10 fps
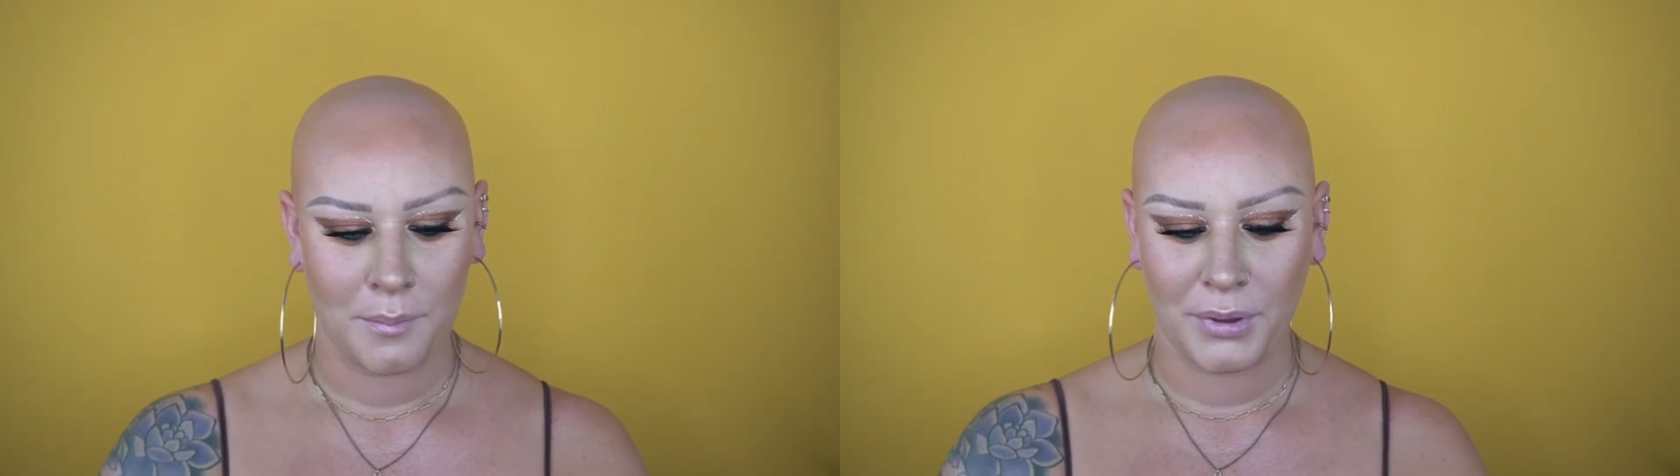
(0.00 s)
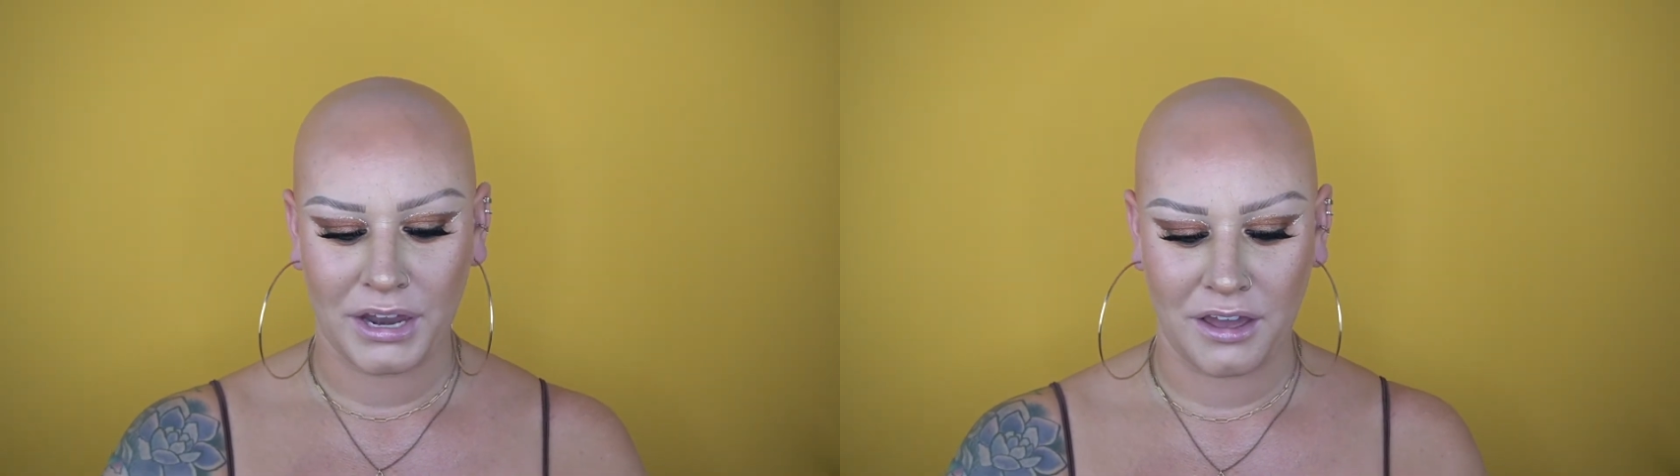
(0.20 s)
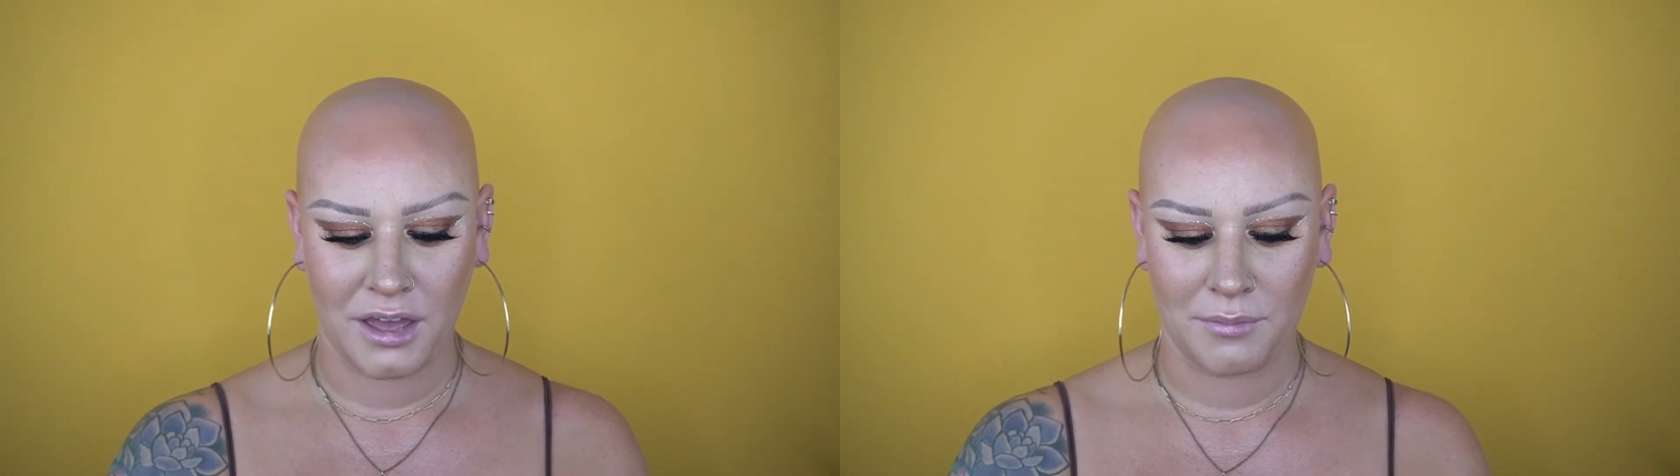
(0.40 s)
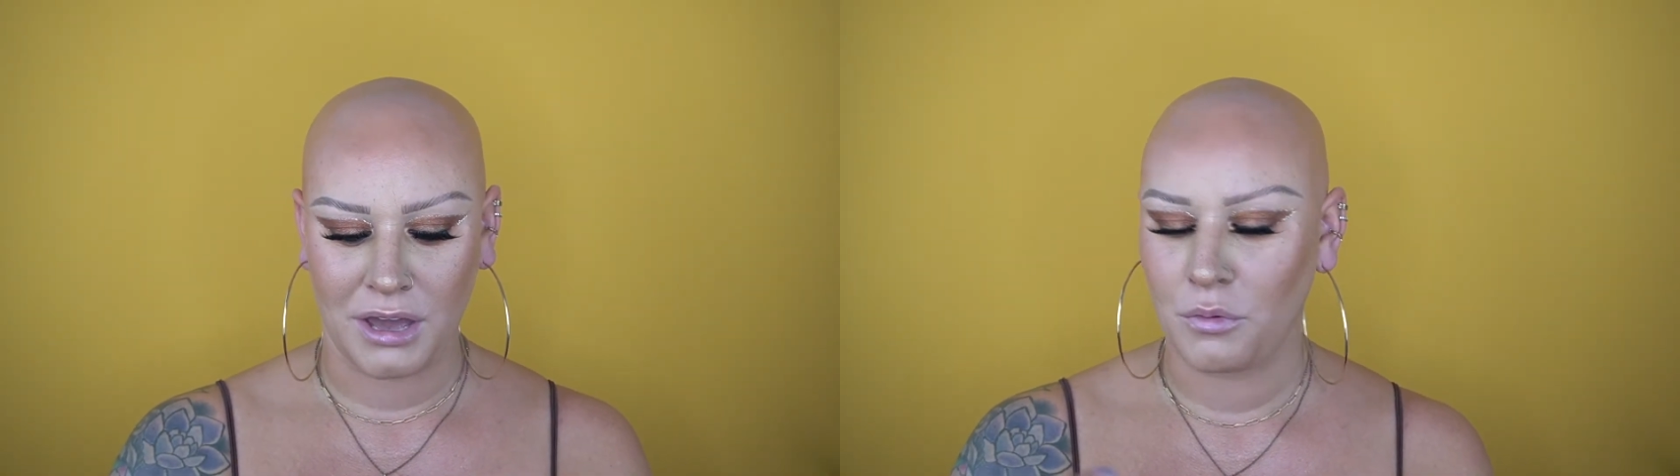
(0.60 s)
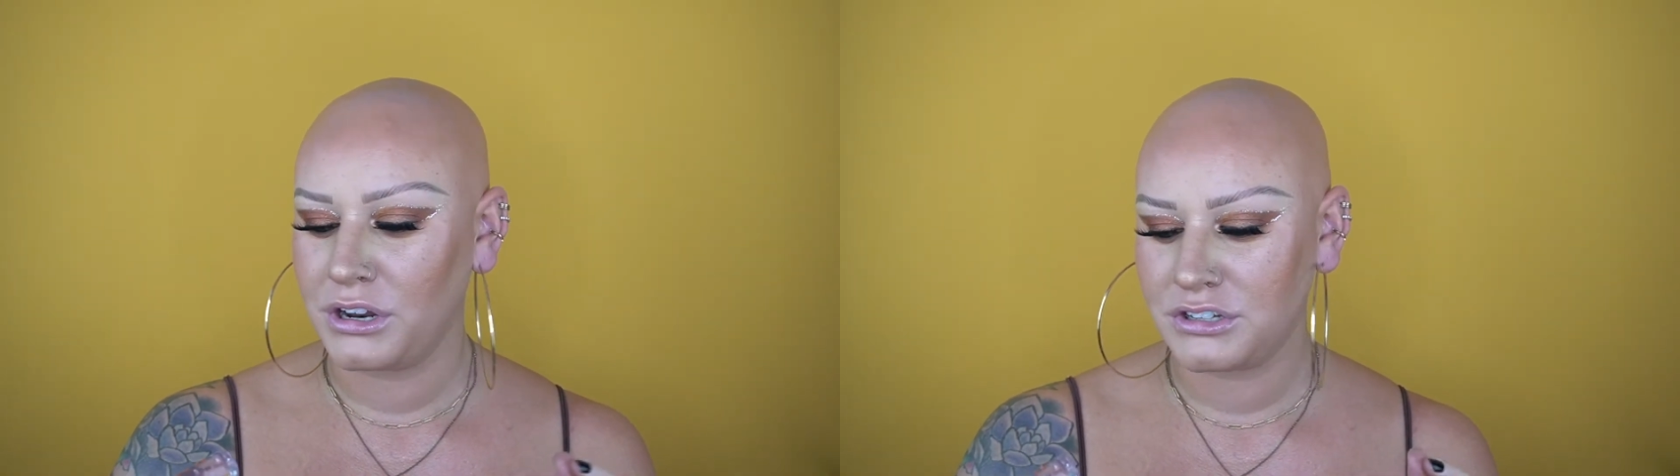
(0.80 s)
But
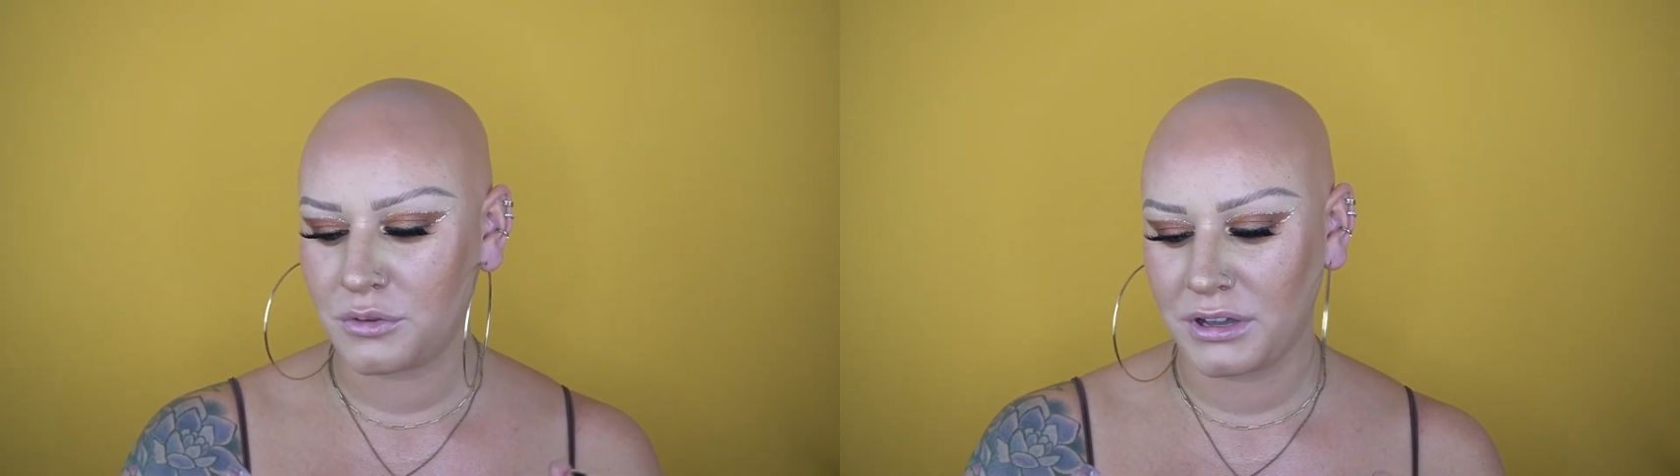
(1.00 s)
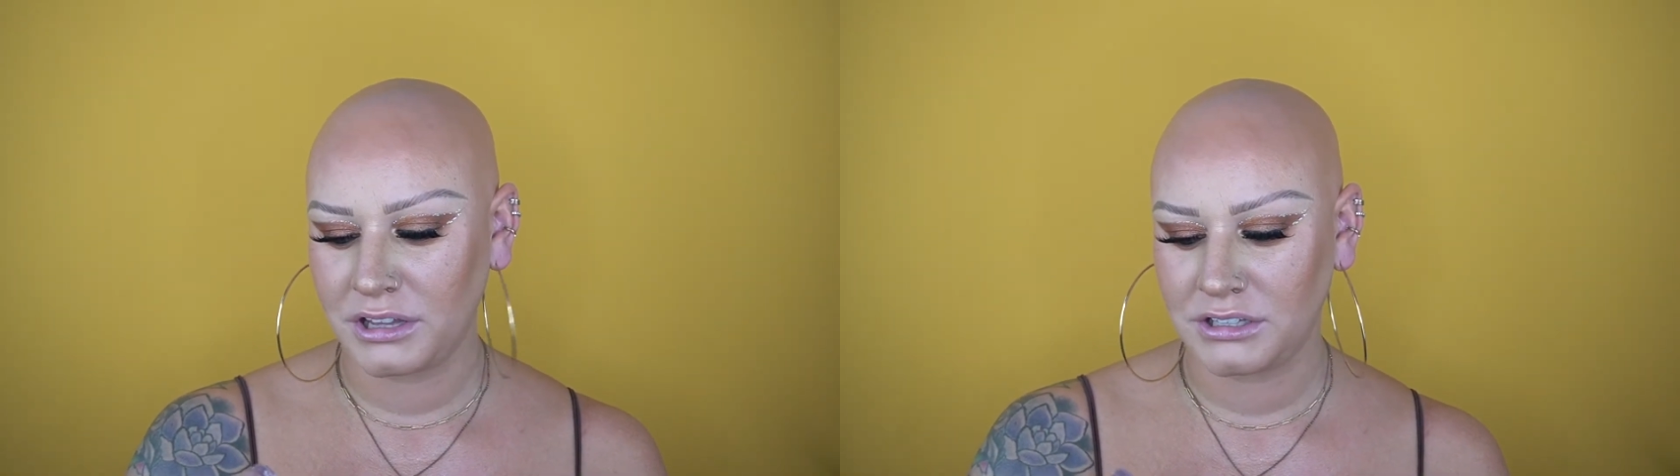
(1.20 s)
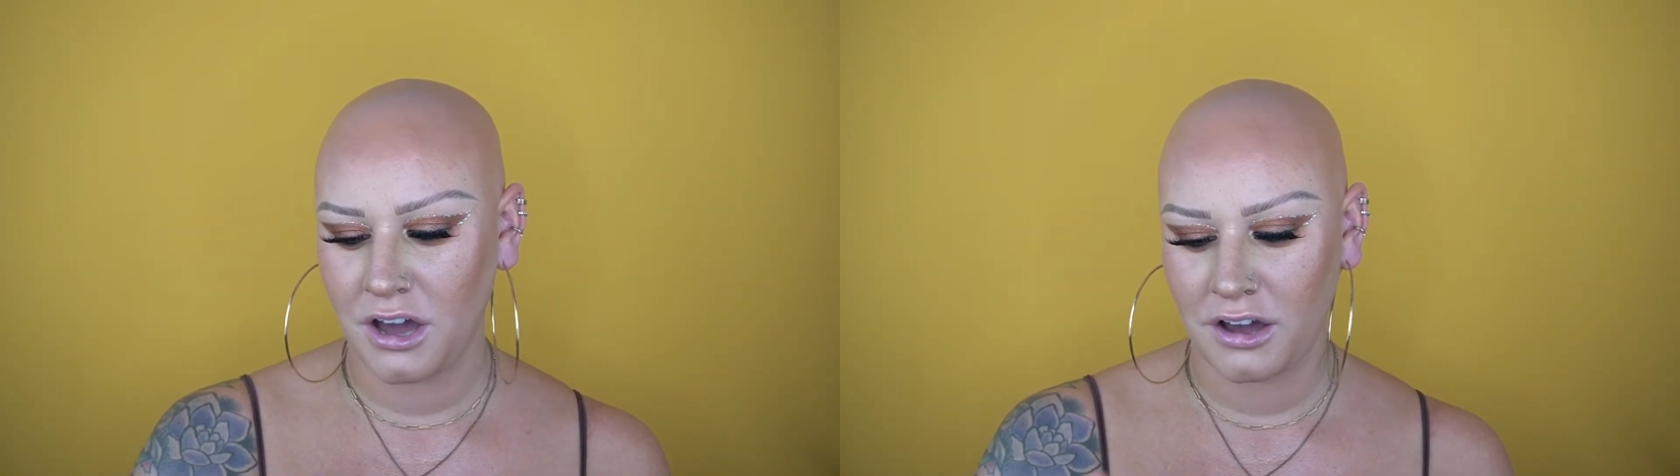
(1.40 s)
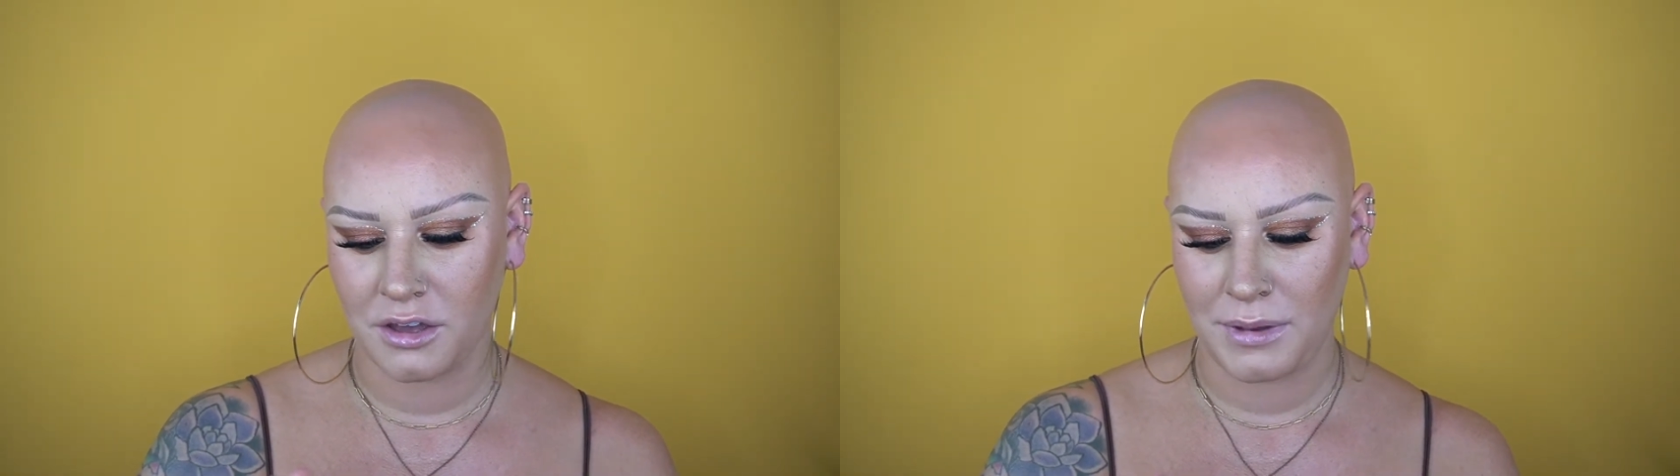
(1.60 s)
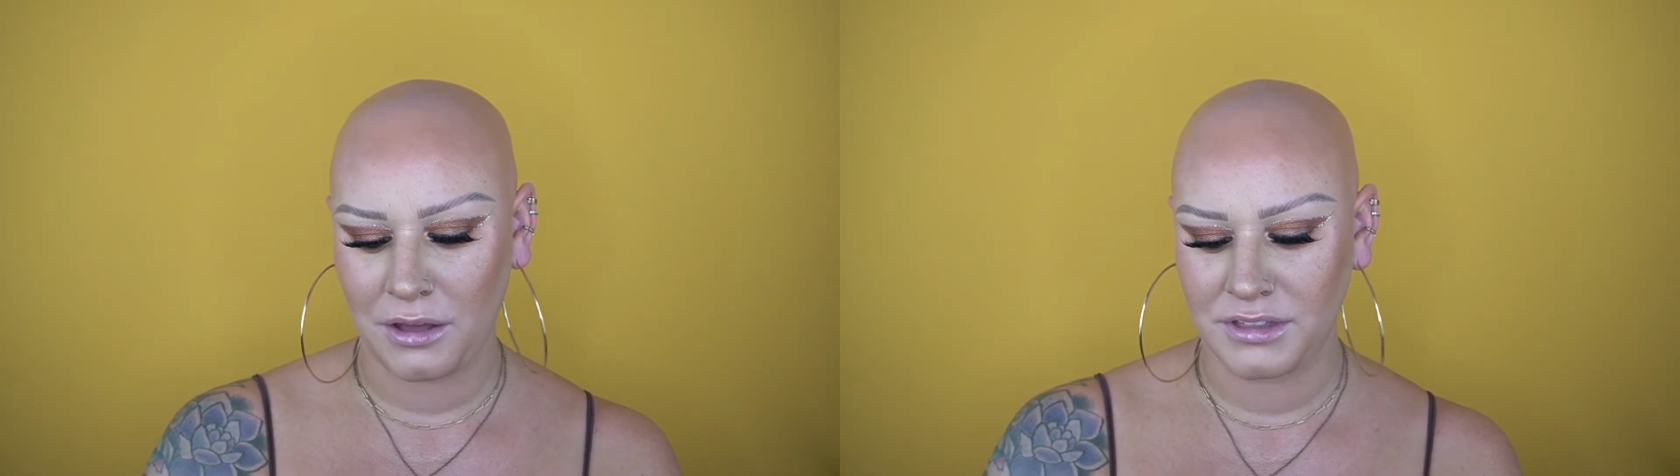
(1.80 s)
I wanted to quickly talk
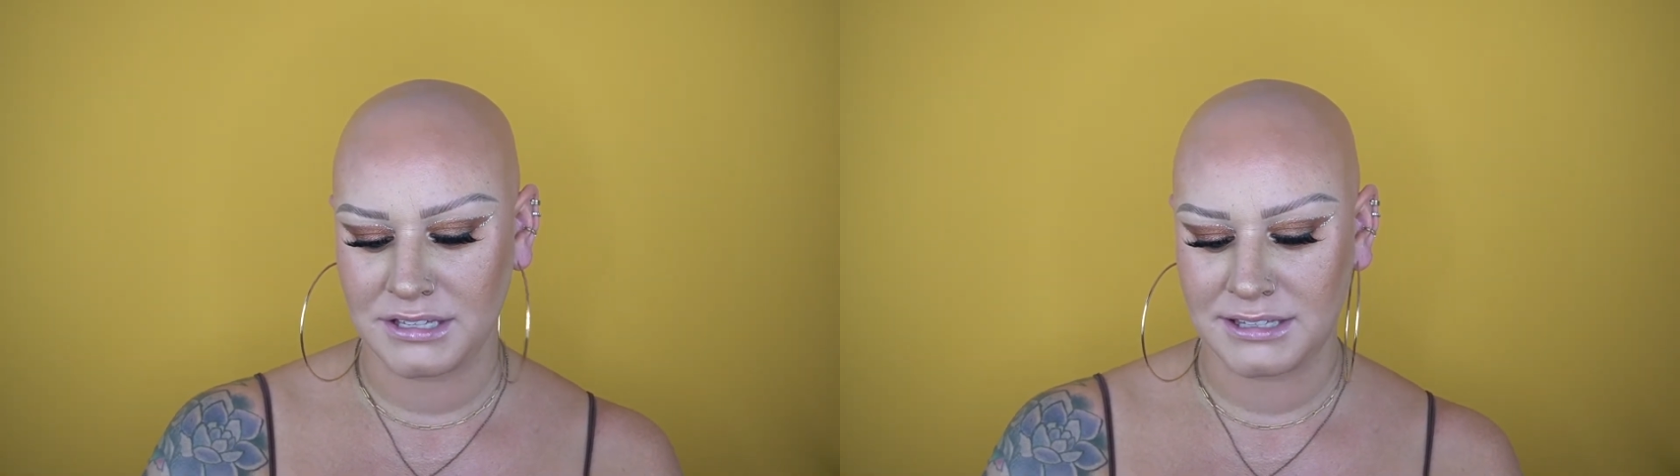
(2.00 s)
about this